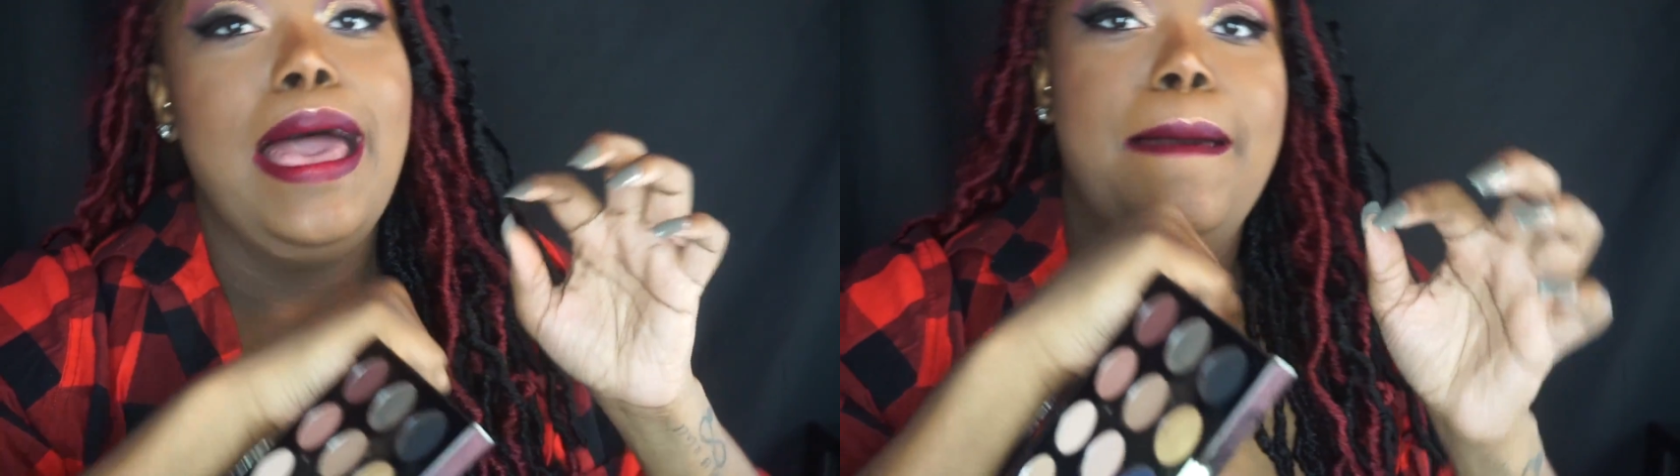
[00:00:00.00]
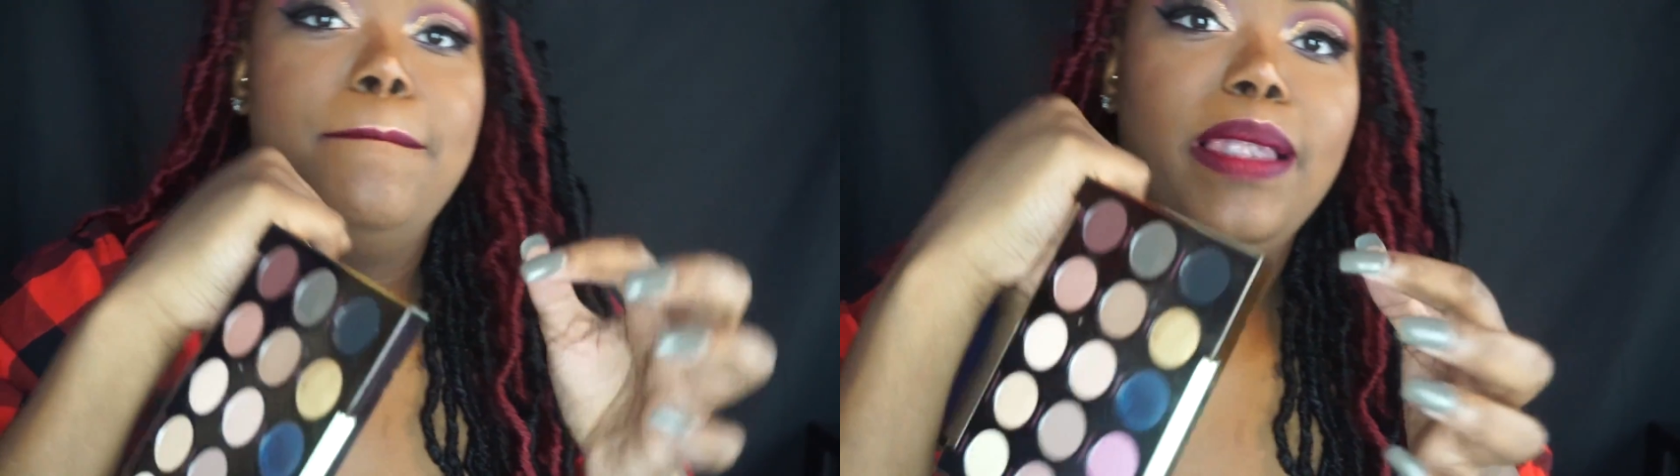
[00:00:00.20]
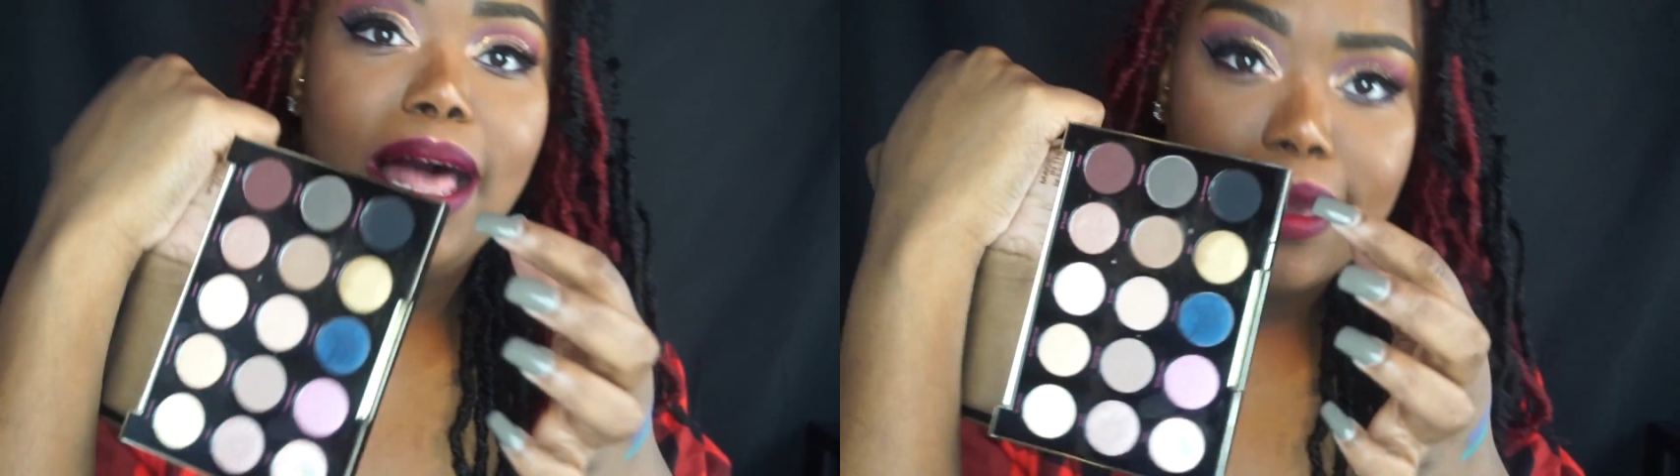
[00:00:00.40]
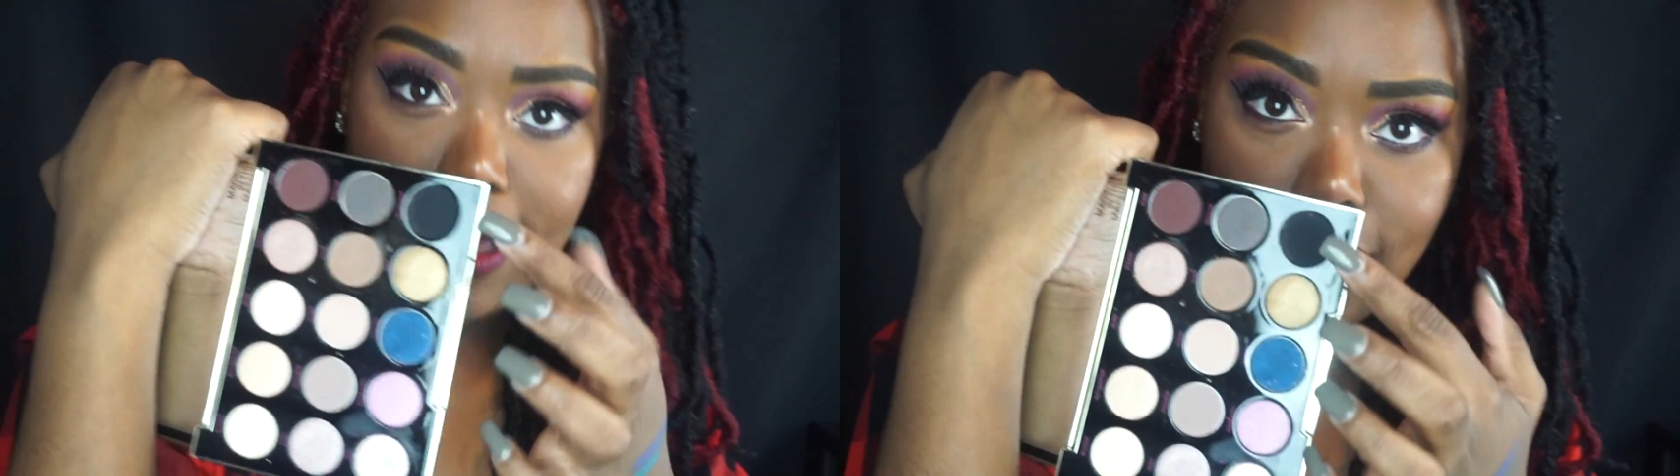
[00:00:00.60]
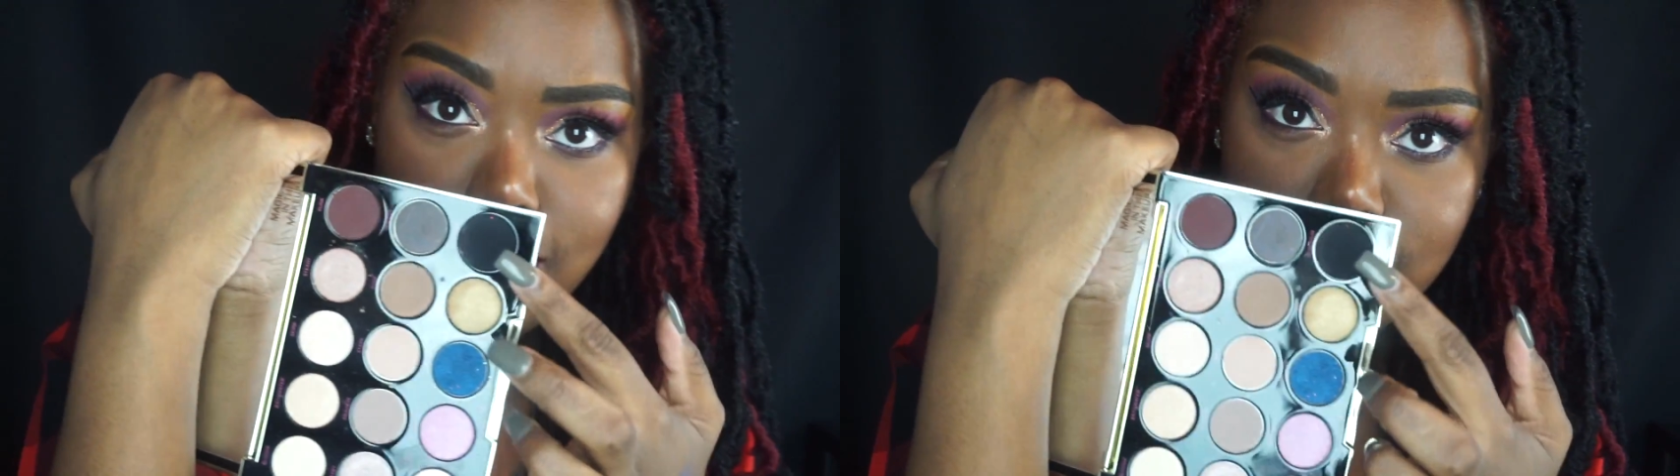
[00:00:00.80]
and
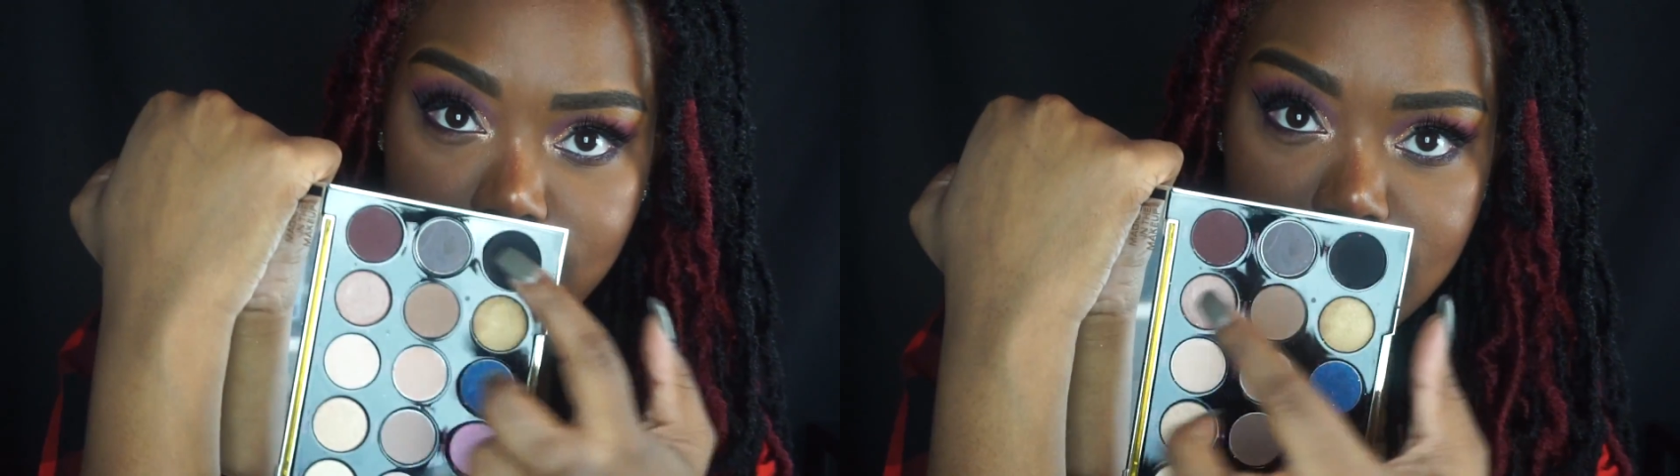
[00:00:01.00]
Blackout.